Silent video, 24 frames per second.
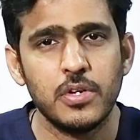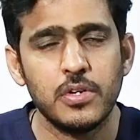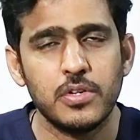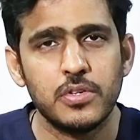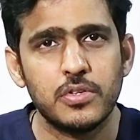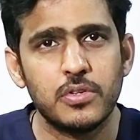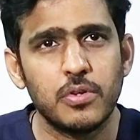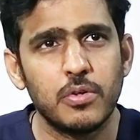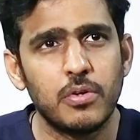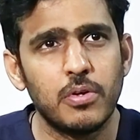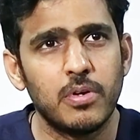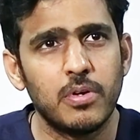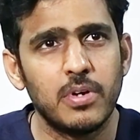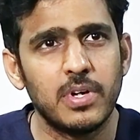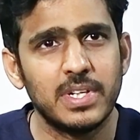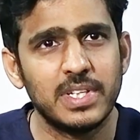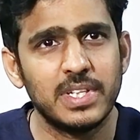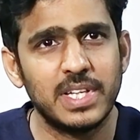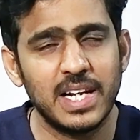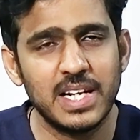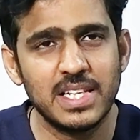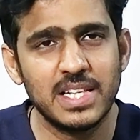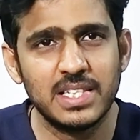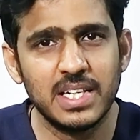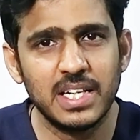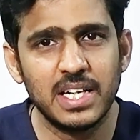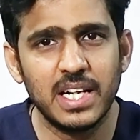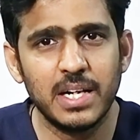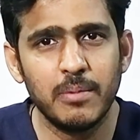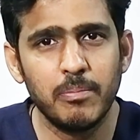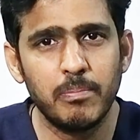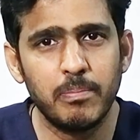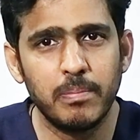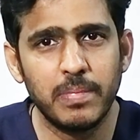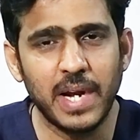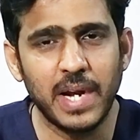So there are
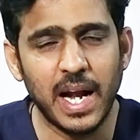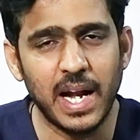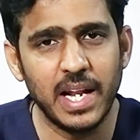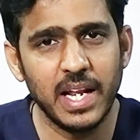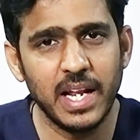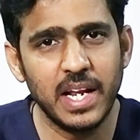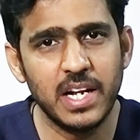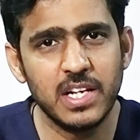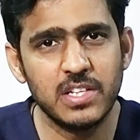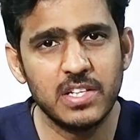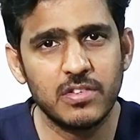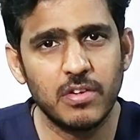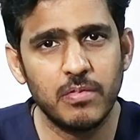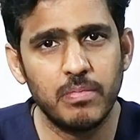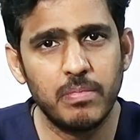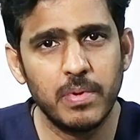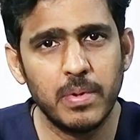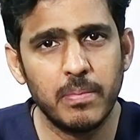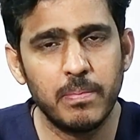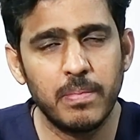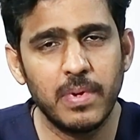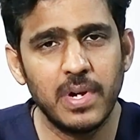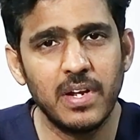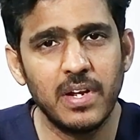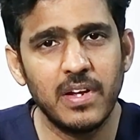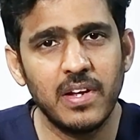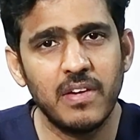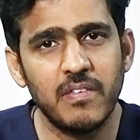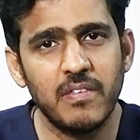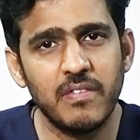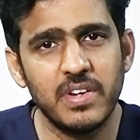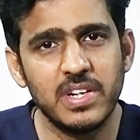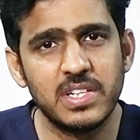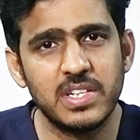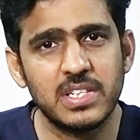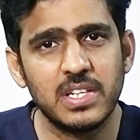certain categories of people
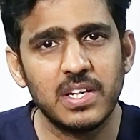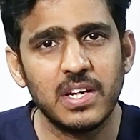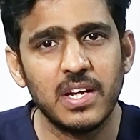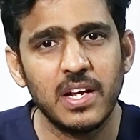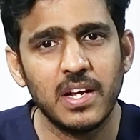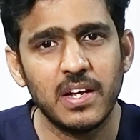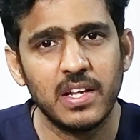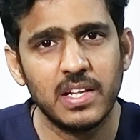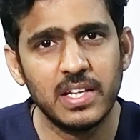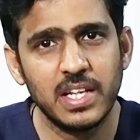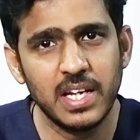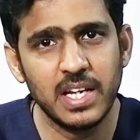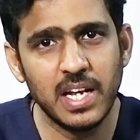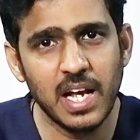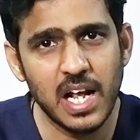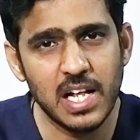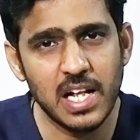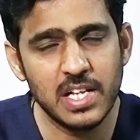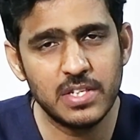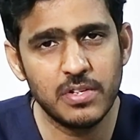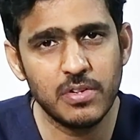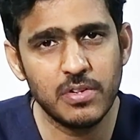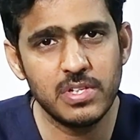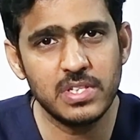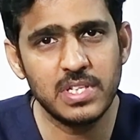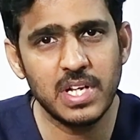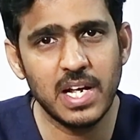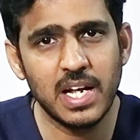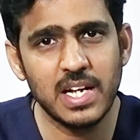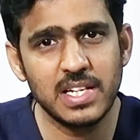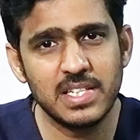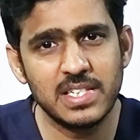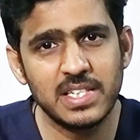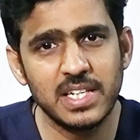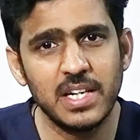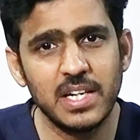in which the gallstones
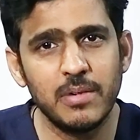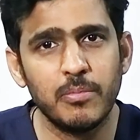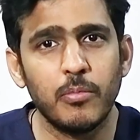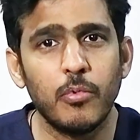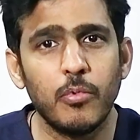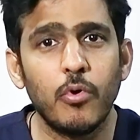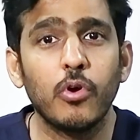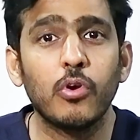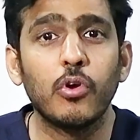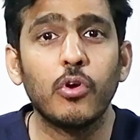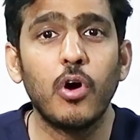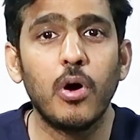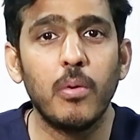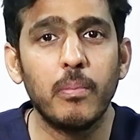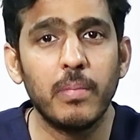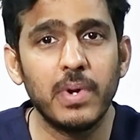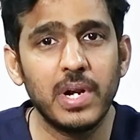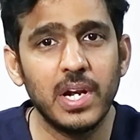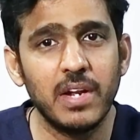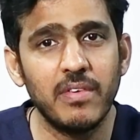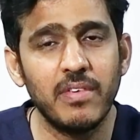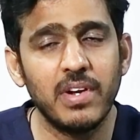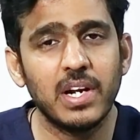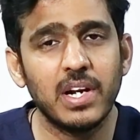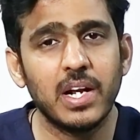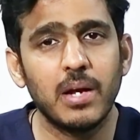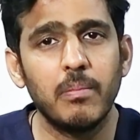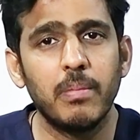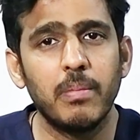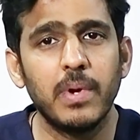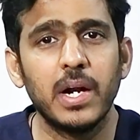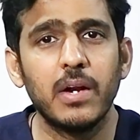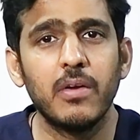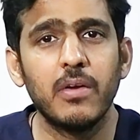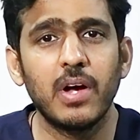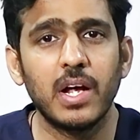are seen more commonly when
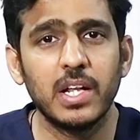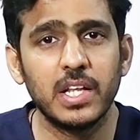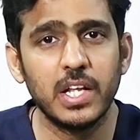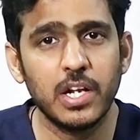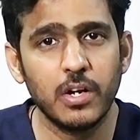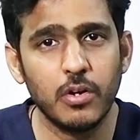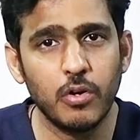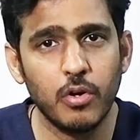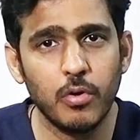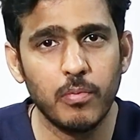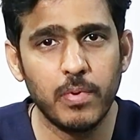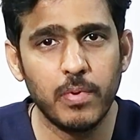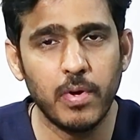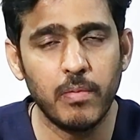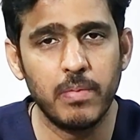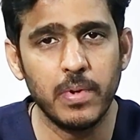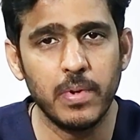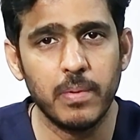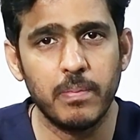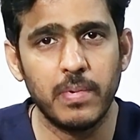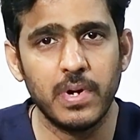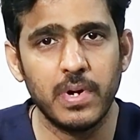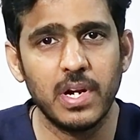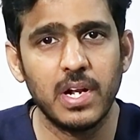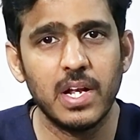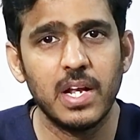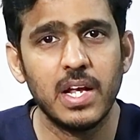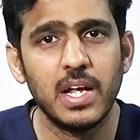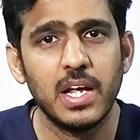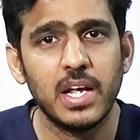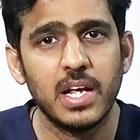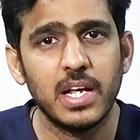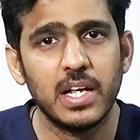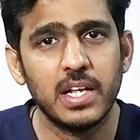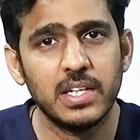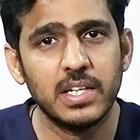compared to other group of people.
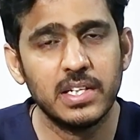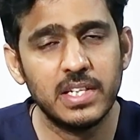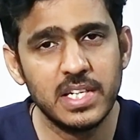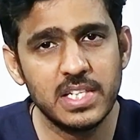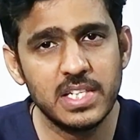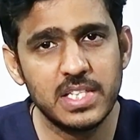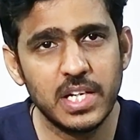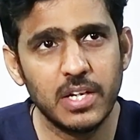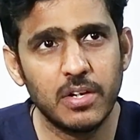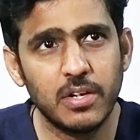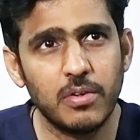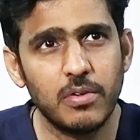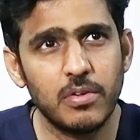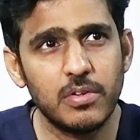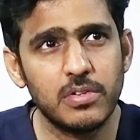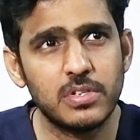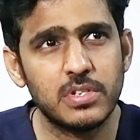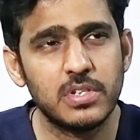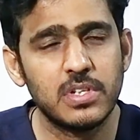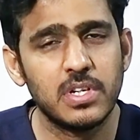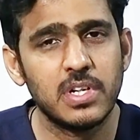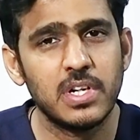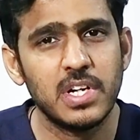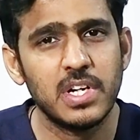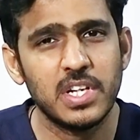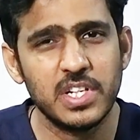These includes